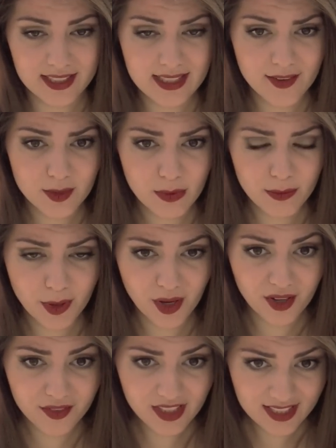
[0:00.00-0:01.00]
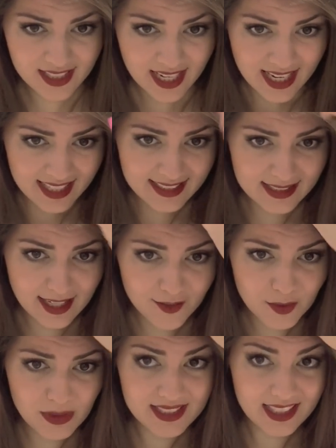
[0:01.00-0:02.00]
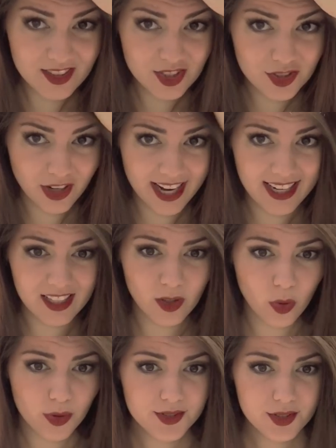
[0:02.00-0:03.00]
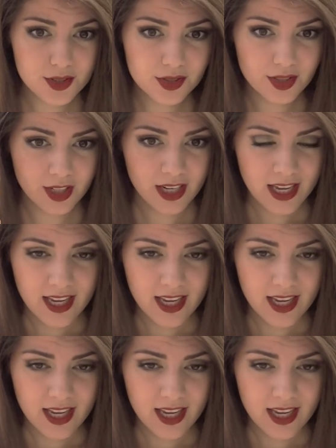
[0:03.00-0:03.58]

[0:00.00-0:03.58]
It doesn't have to be perfect, it doesn't have to be dead straight, and it also should